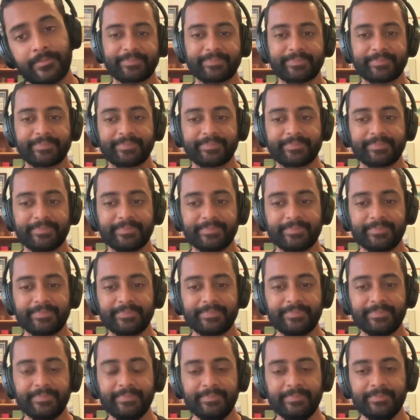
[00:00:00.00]

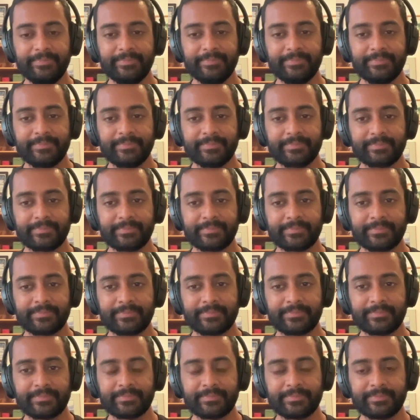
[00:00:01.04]

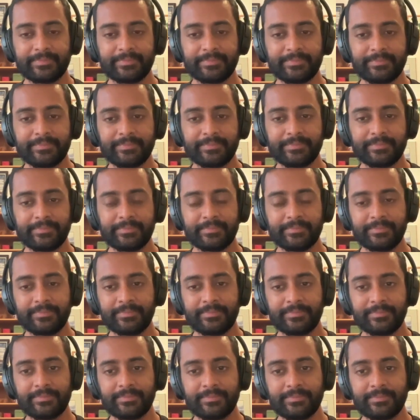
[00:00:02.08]

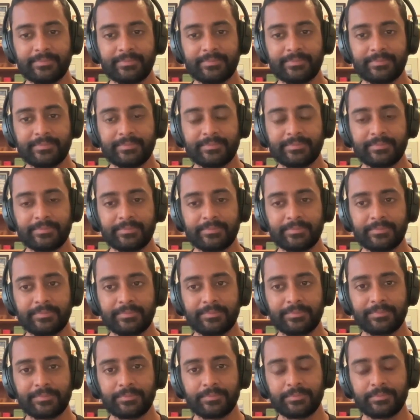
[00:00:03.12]

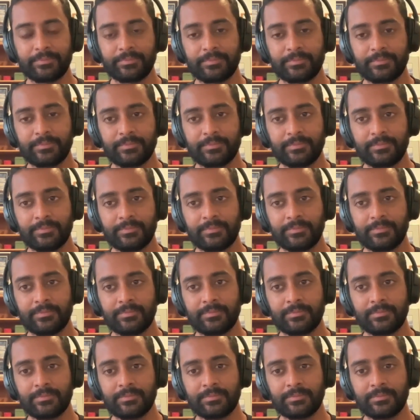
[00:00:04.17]

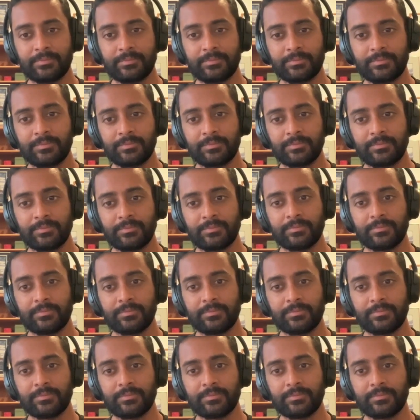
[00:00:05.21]
The person shown says nothing.